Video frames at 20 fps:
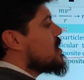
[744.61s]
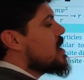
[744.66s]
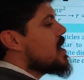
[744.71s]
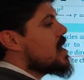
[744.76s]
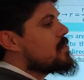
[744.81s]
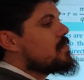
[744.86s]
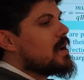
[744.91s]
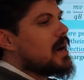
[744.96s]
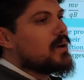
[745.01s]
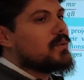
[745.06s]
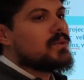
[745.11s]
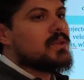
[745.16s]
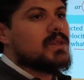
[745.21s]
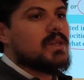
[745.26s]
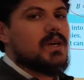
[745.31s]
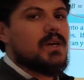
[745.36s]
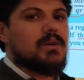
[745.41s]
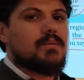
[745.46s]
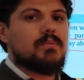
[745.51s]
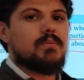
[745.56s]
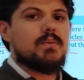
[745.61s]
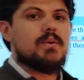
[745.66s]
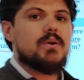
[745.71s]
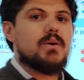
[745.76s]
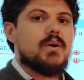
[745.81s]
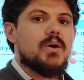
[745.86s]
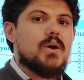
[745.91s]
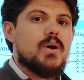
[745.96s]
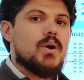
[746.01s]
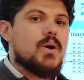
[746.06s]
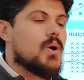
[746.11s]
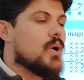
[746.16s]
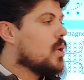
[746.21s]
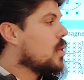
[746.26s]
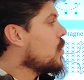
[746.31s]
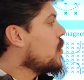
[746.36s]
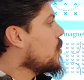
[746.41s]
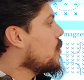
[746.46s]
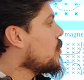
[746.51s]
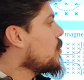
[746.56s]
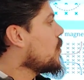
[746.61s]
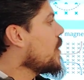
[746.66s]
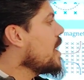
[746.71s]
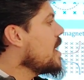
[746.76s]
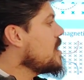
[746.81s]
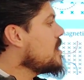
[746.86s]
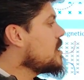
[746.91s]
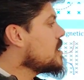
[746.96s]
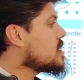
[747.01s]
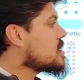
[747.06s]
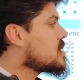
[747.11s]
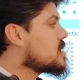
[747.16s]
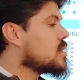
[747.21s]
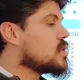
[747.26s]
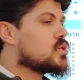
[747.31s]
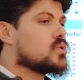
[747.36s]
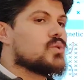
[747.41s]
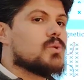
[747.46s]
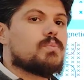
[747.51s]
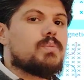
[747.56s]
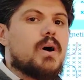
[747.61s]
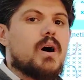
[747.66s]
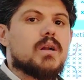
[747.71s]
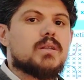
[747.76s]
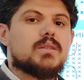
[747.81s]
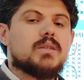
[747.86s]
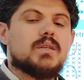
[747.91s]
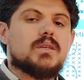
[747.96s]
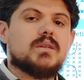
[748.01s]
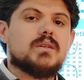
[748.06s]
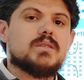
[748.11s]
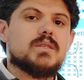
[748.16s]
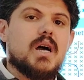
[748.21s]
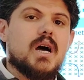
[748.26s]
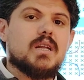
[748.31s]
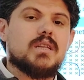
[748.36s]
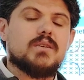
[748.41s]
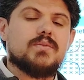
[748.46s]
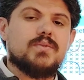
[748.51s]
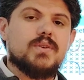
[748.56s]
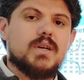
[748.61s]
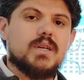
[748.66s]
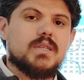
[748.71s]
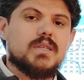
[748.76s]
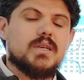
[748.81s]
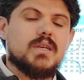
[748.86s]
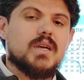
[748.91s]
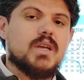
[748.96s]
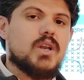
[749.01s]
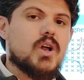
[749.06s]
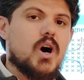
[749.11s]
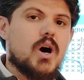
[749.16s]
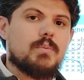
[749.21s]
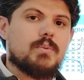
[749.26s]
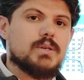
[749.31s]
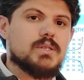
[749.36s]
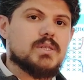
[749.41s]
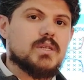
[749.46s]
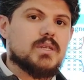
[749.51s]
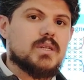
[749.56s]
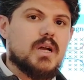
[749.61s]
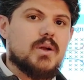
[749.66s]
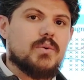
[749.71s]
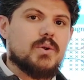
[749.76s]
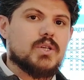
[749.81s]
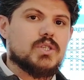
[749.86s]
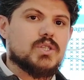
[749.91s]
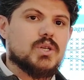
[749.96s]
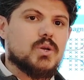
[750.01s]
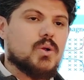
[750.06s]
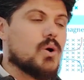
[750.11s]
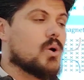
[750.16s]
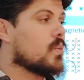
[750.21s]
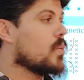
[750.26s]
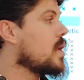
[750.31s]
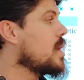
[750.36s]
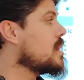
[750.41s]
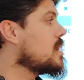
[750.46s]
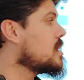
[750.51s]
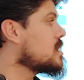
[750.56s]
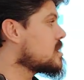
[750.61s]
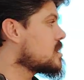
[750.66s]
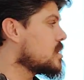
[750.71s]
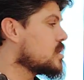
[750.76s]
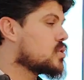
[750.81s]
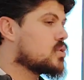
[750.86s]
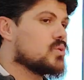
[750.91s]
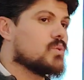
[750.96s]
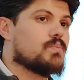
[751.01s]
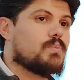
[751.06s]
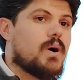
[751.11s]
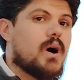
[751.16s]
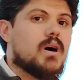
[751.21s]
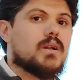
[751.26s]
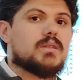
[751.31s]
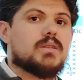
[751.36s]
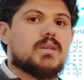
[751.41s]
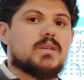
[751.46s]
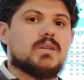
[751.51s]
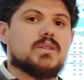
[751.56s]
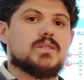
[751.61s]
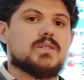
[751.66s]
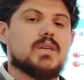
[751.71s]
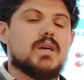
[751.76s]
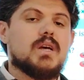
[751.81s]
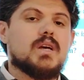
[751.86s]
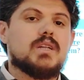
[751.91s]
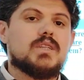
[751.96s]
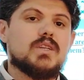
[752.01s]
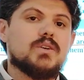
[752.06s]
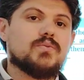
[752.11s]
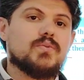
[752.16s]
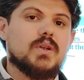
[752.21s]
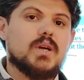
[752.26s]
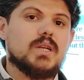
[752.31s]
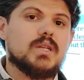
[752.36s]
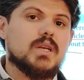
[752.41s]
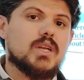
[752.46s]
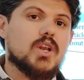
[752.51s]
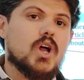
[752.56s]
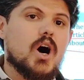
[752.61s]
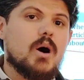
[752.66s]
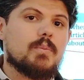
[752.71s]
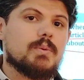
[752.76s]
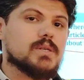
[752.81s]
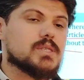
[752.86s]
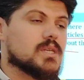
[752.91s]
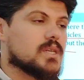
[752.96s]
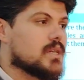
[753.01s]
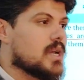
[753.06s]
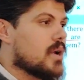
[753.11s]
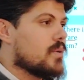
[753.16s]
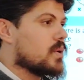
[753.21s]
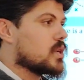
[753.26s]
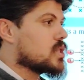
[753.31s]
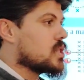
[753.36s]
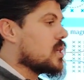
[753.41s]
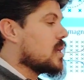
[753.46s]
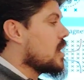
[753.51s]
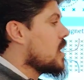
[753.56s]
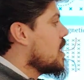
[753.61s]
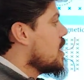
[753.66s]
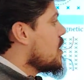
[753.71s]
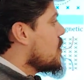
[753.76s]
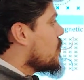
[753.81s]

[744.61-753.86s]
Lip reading: you say about them? When does these 2 particles are deflecting in opposite direction? Or when does these 2 particles deflect in opposite direction?